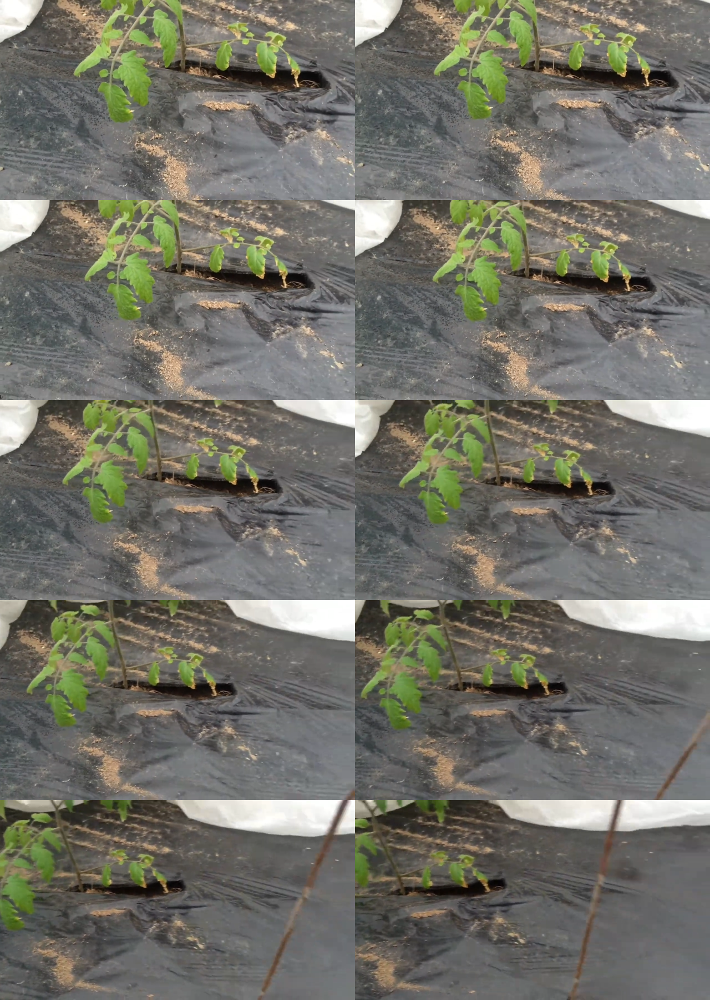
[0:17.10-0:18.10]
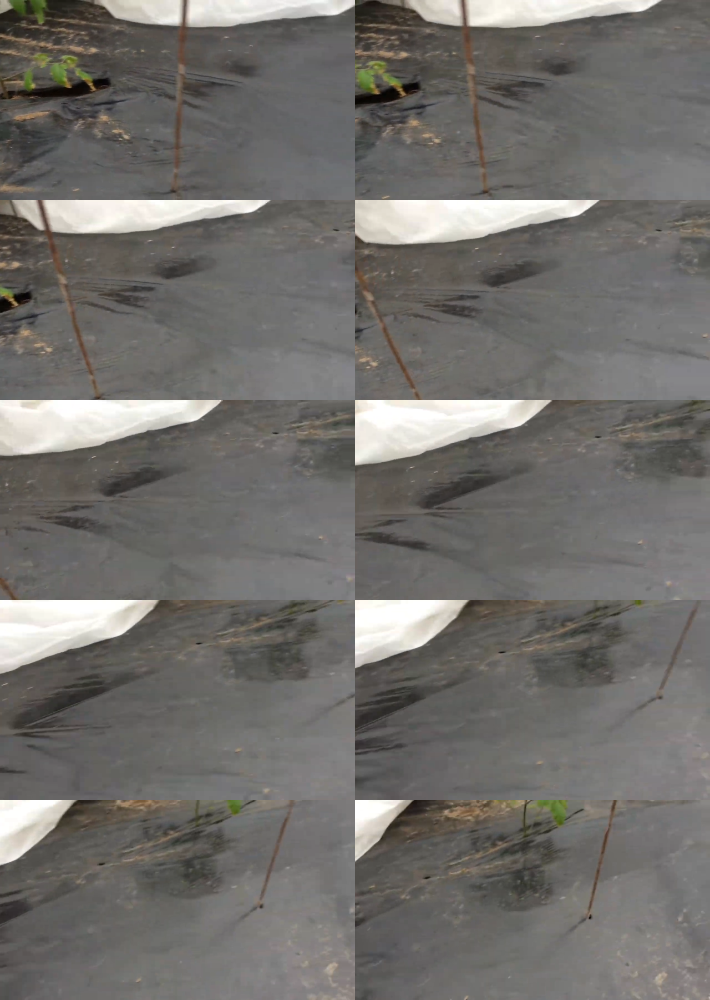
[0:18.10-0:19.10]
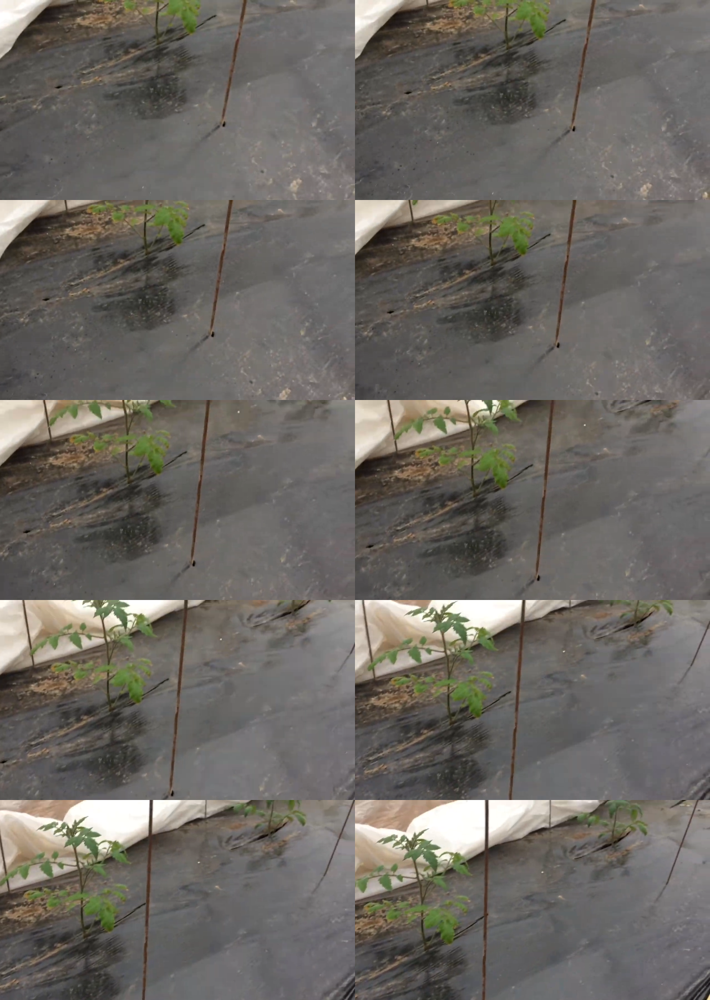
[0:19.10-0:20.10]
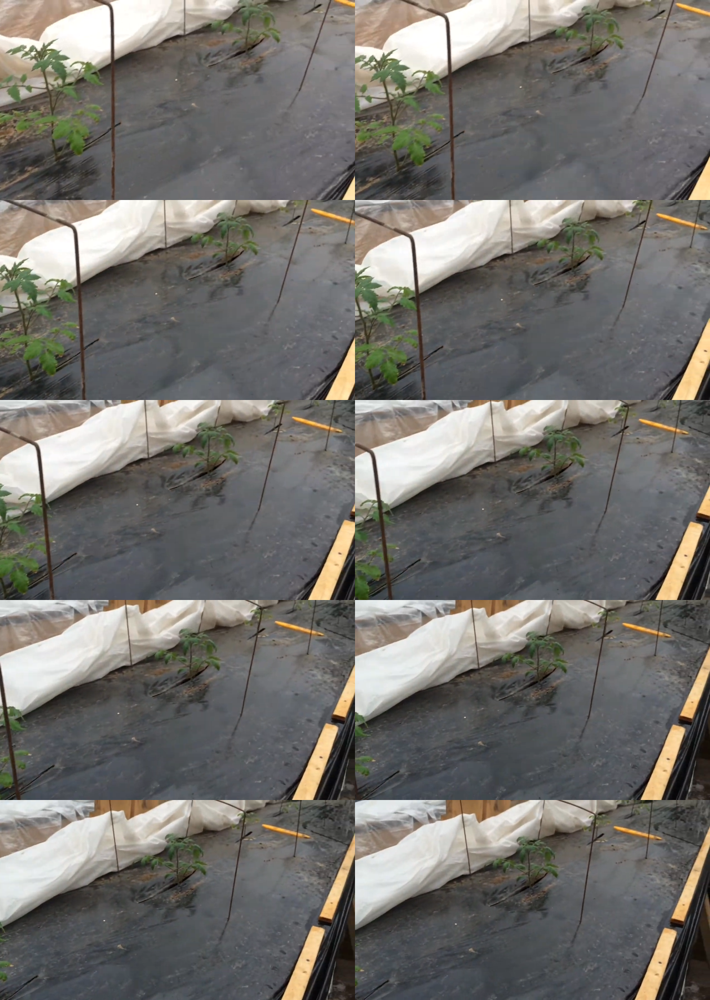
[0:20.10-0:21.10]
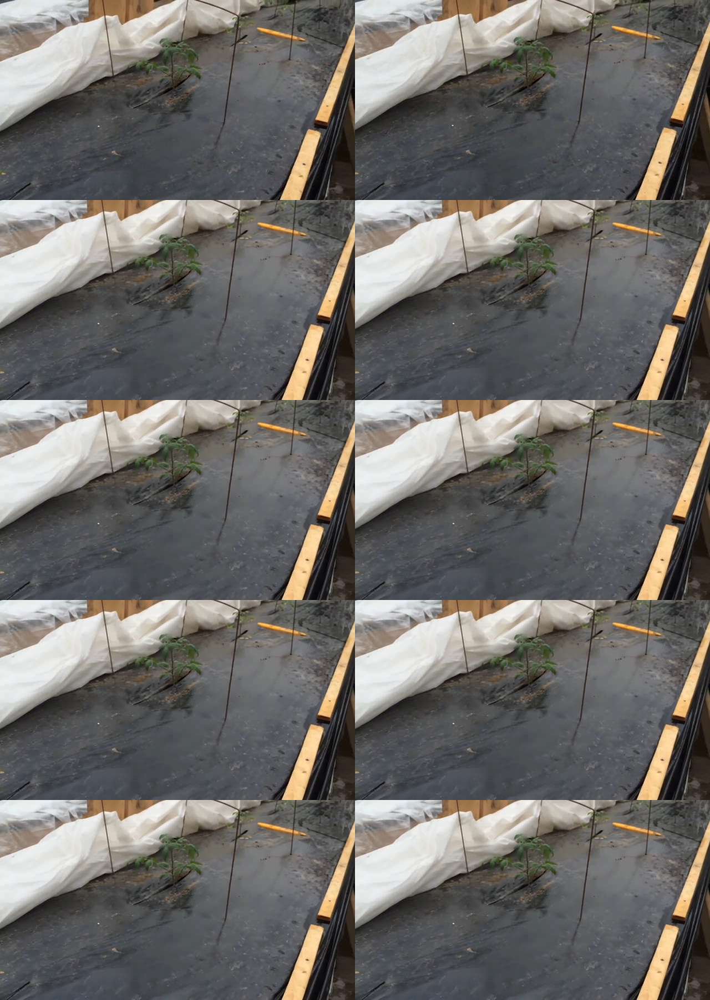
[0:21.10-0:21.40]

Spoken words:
(no speaker visible)